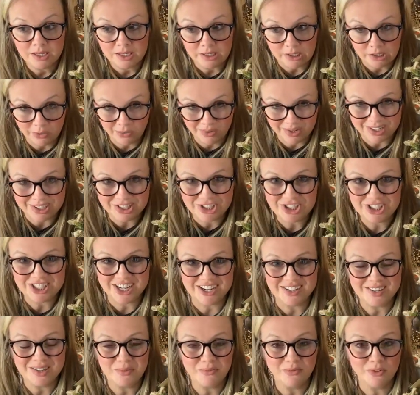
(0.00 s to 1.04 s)
you can
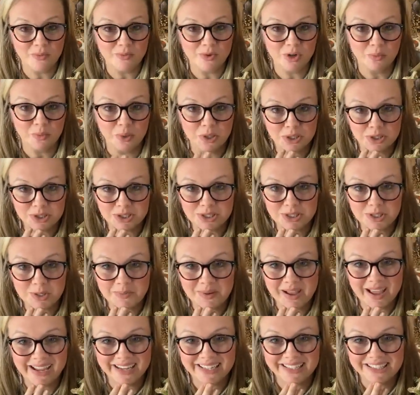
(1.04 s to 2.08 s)
share them from your personal
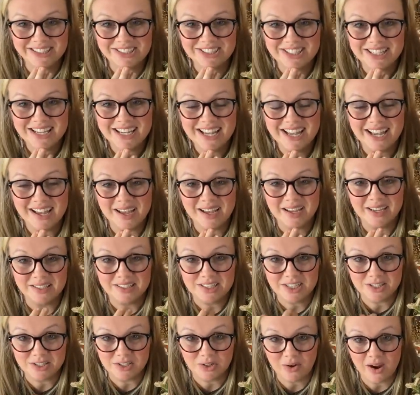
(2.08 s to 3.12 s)
page
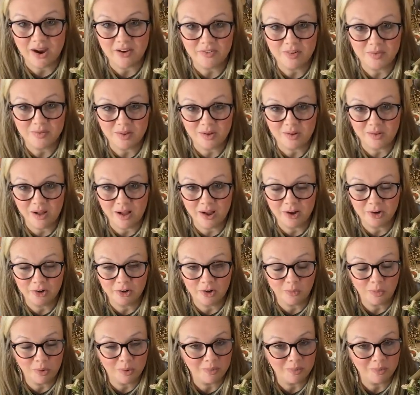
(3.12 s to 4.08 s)
to the Craft Around the Clock group.